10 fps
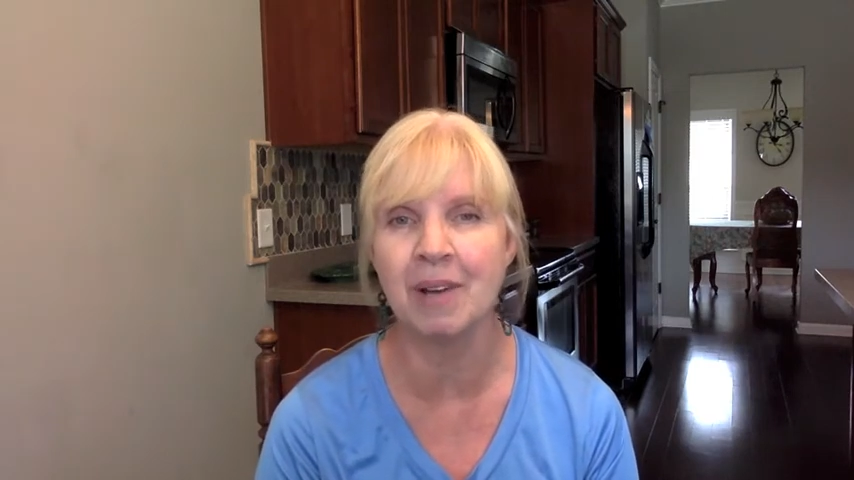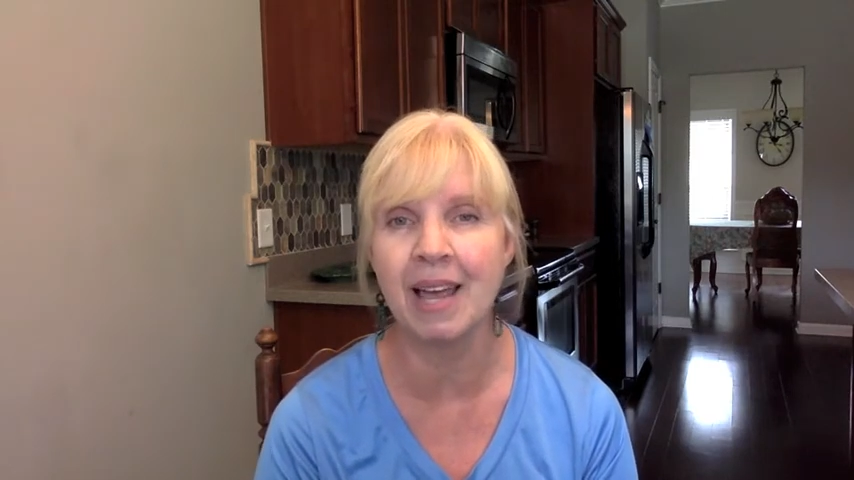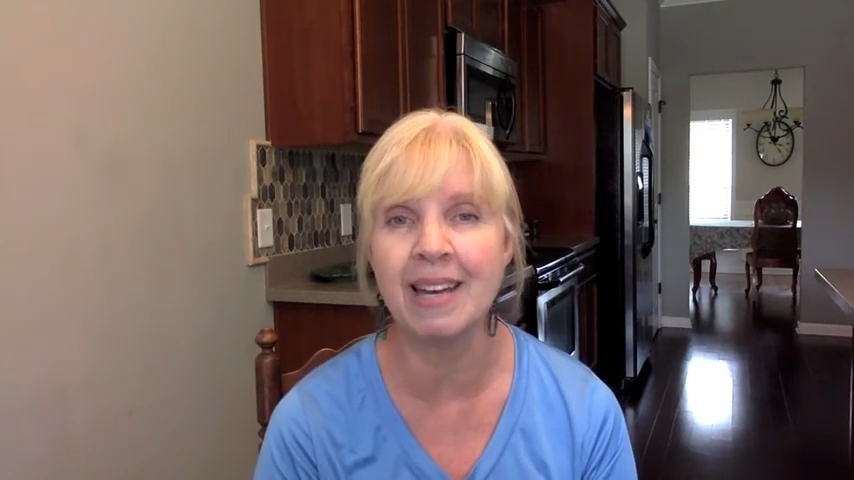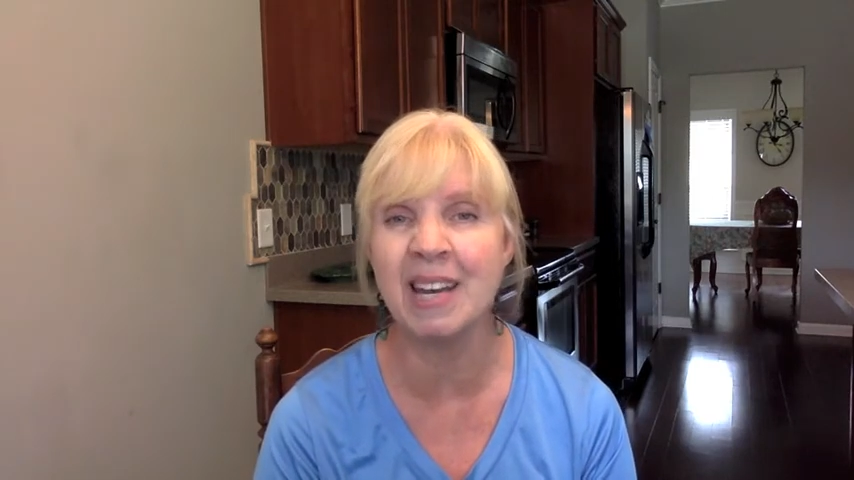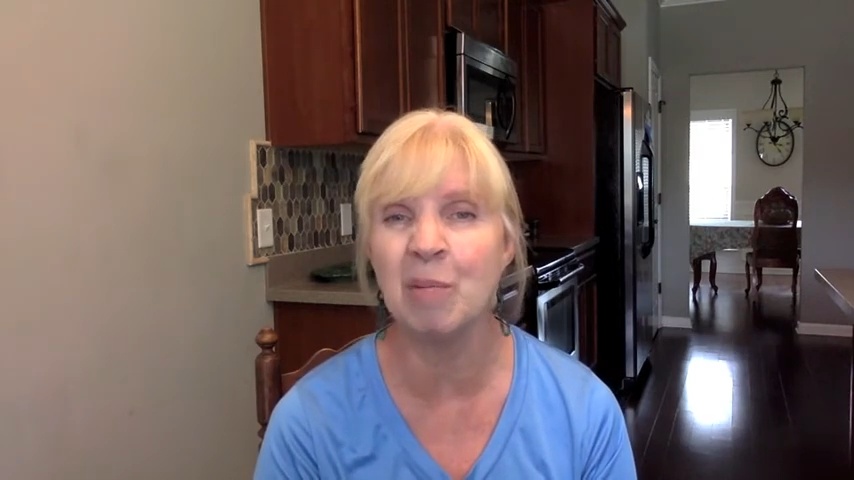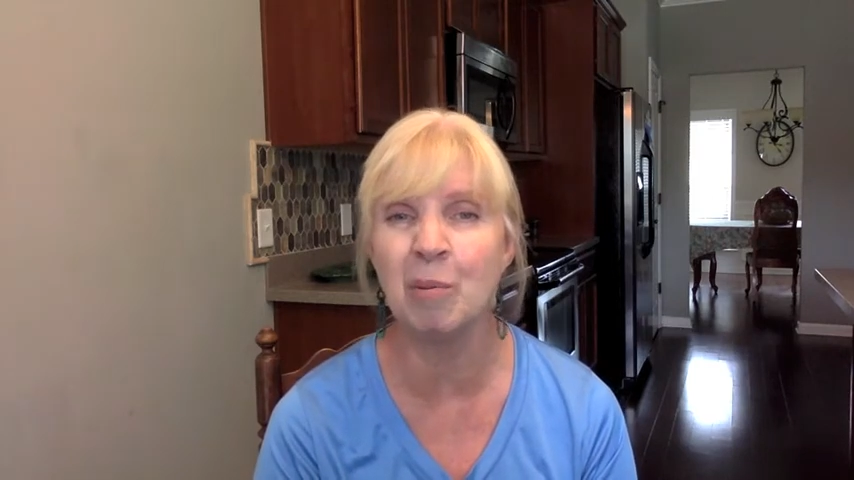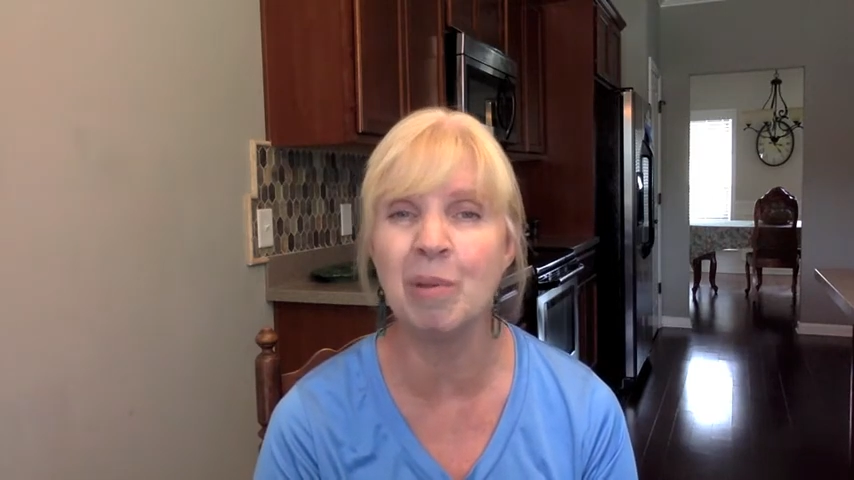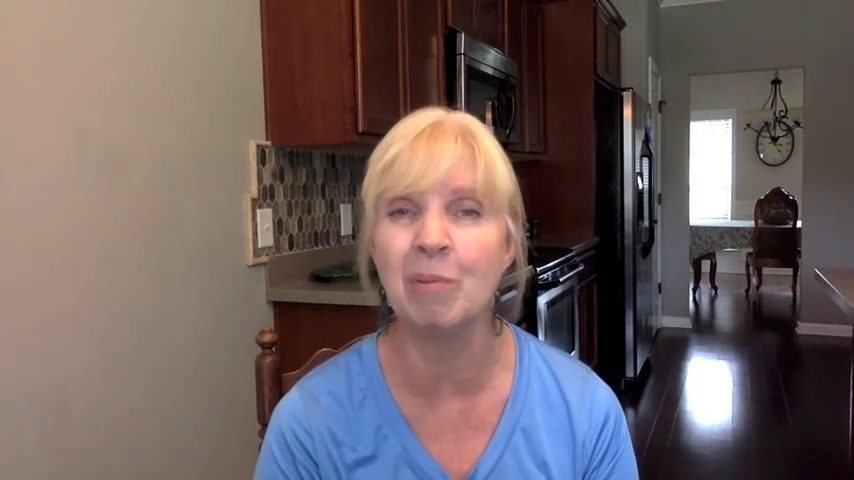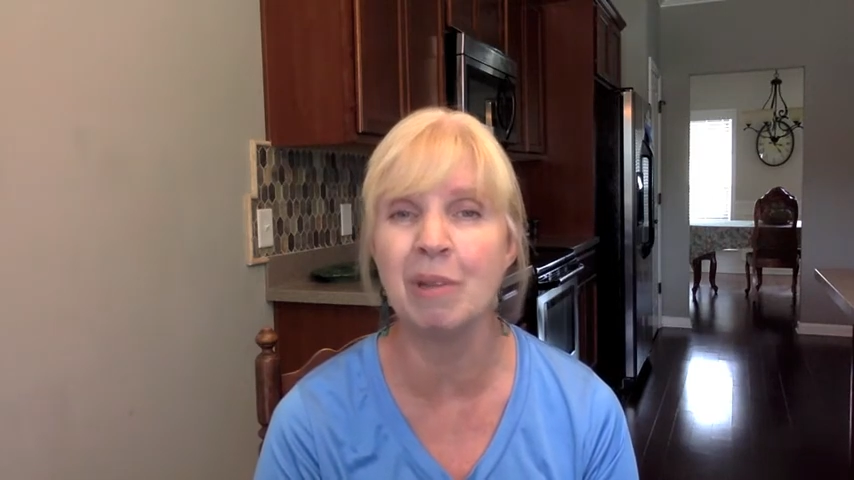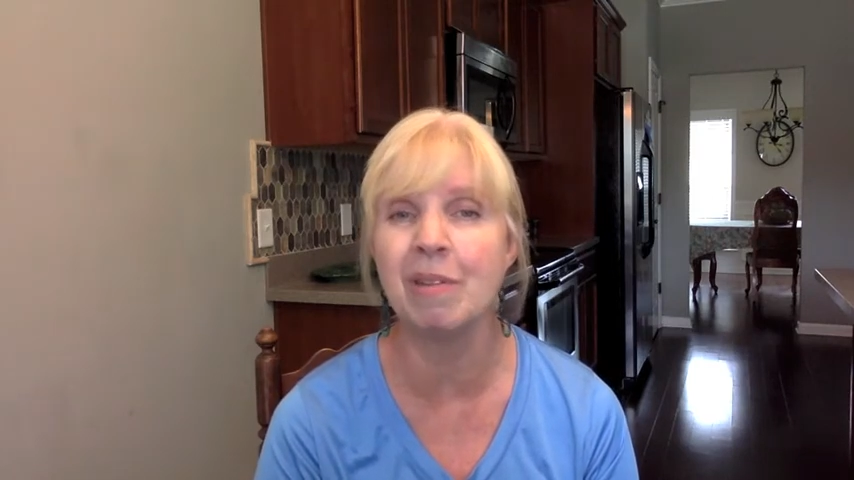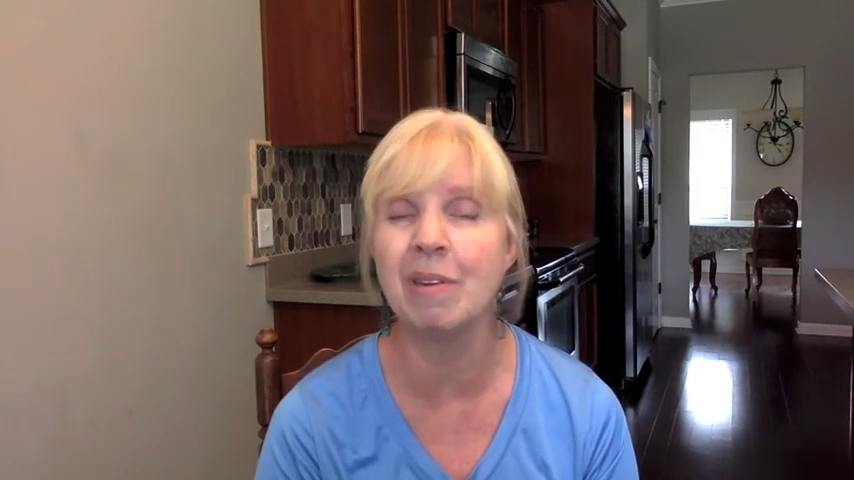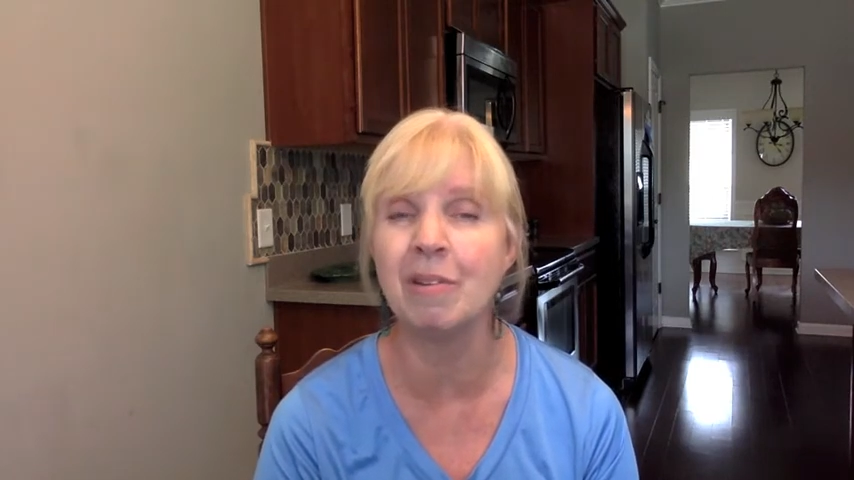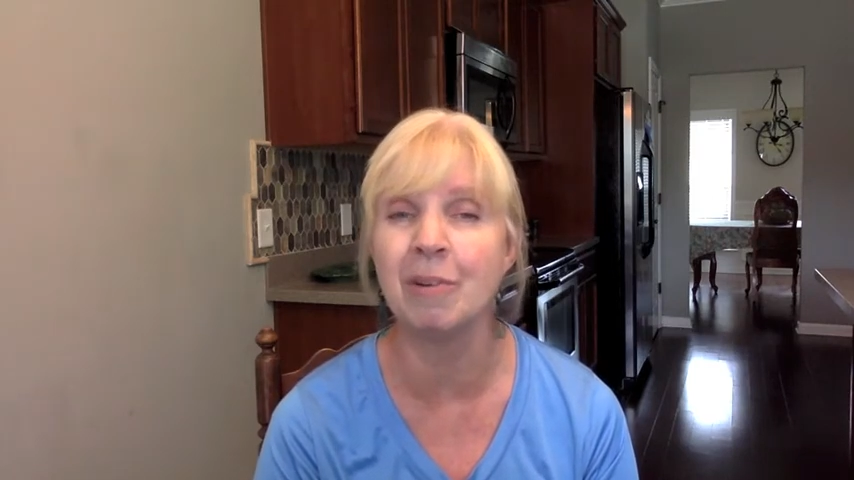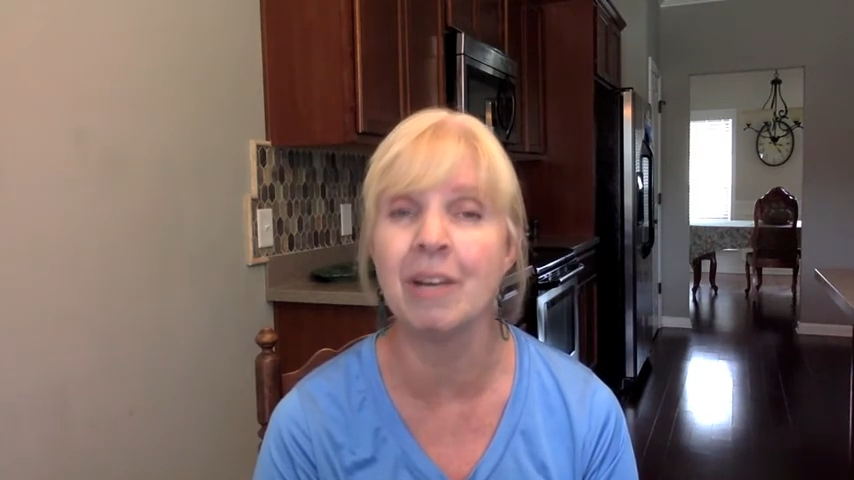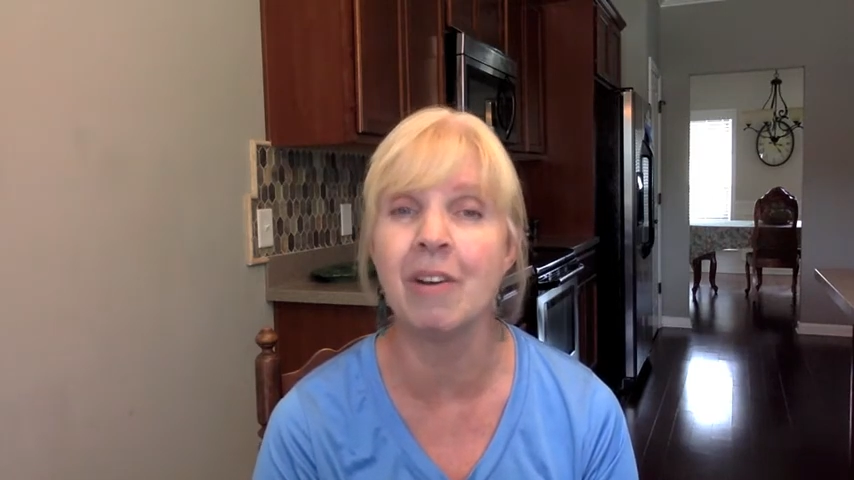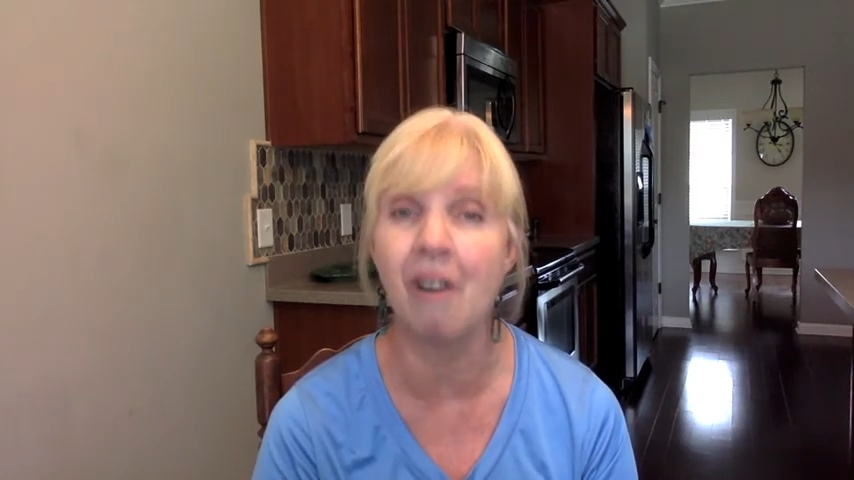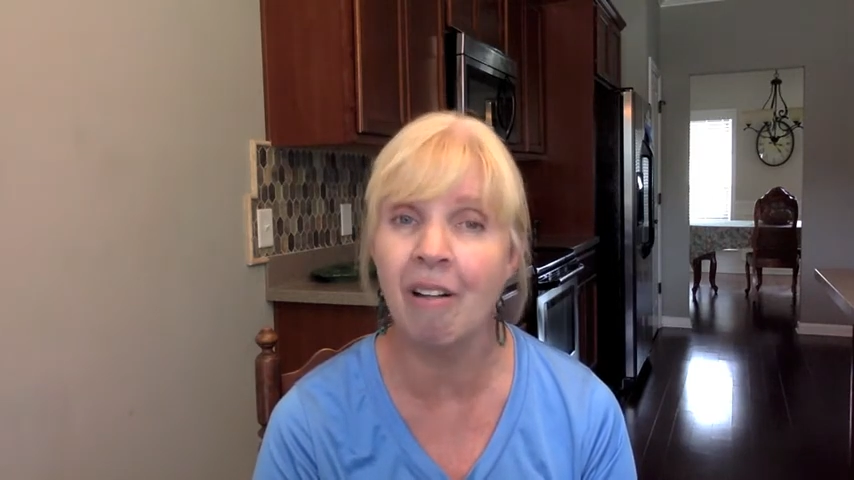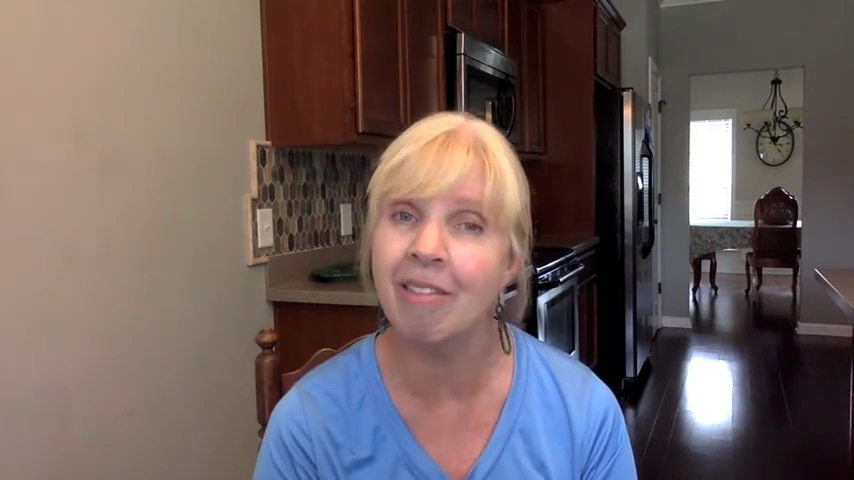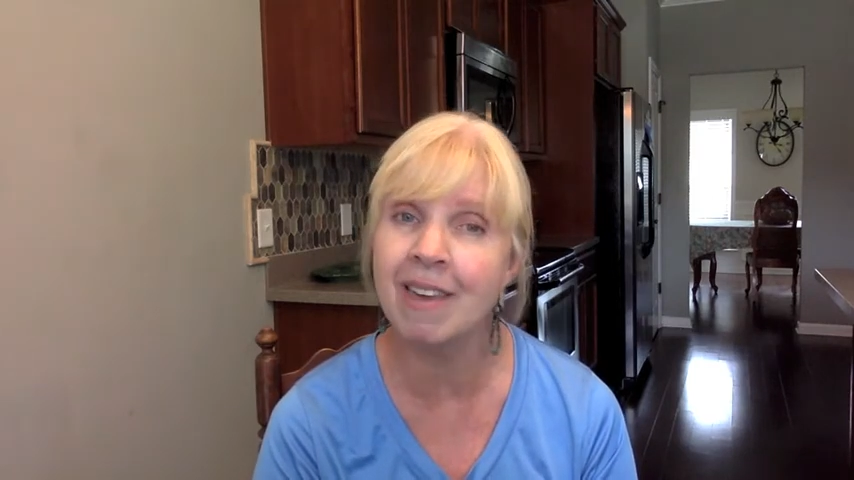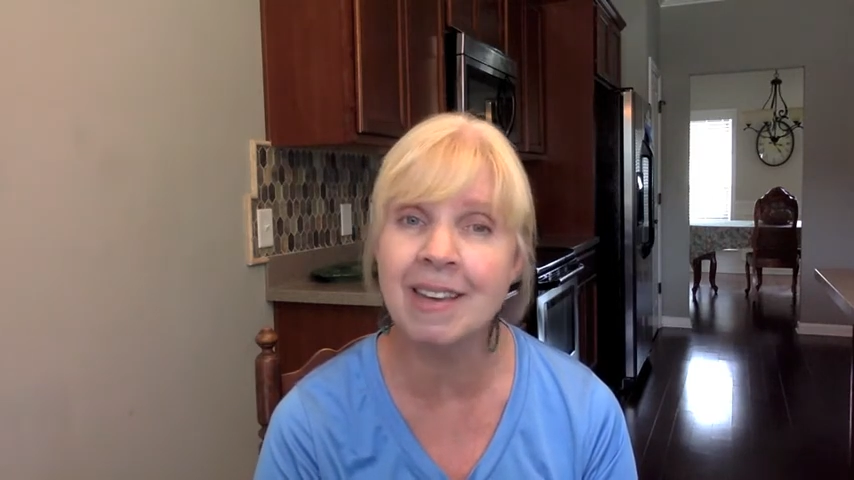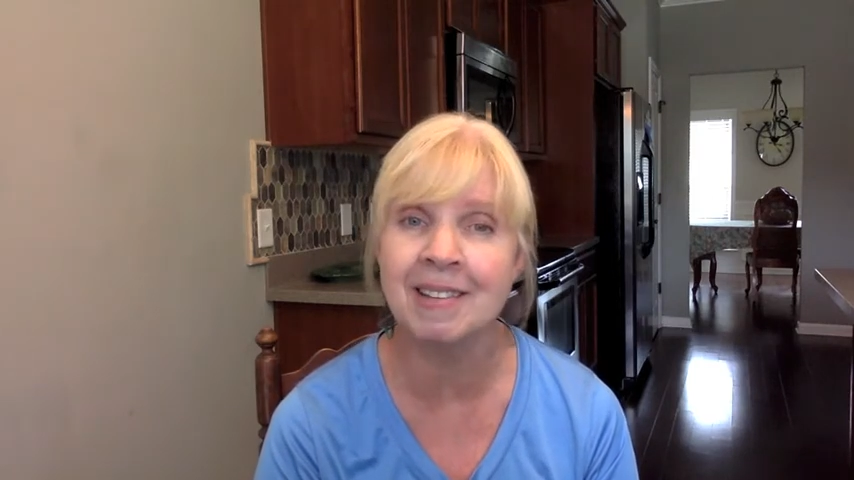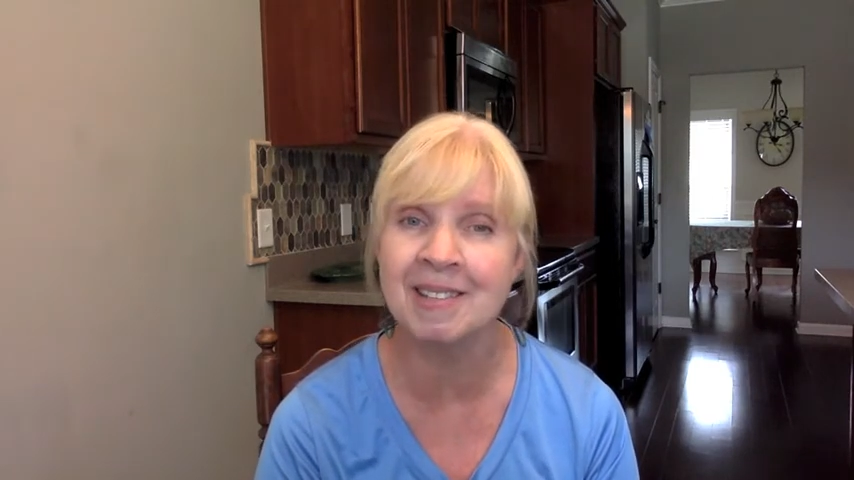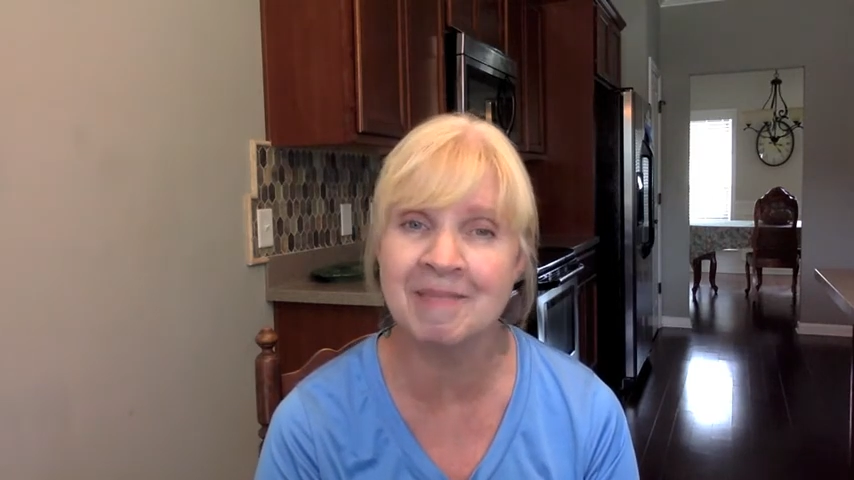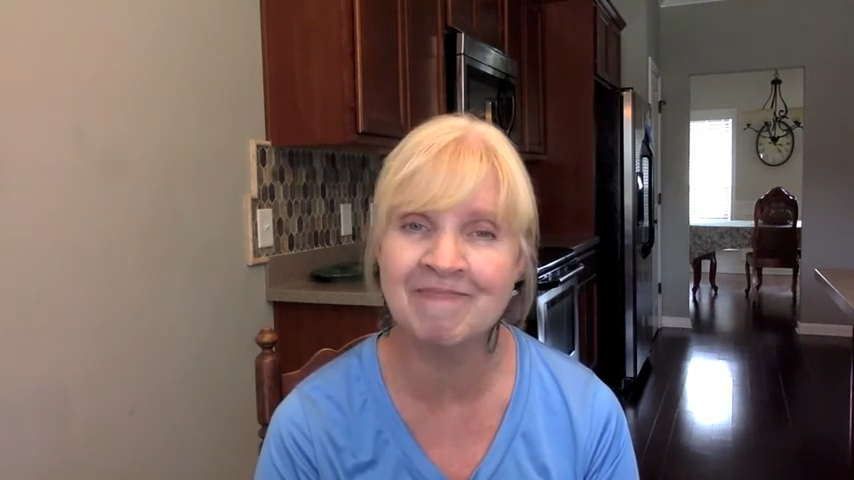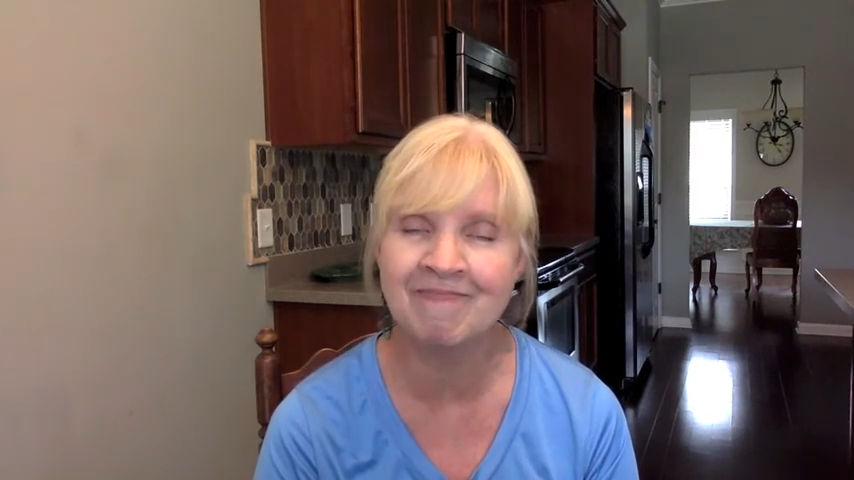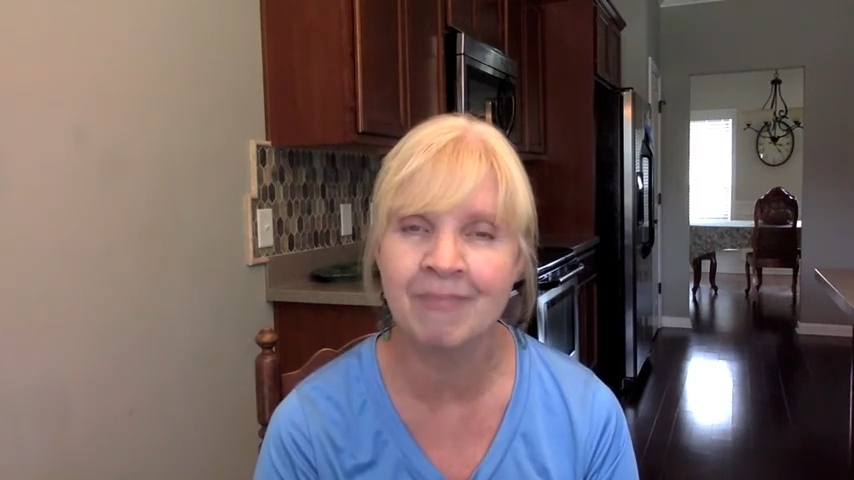and He will be with you in all things.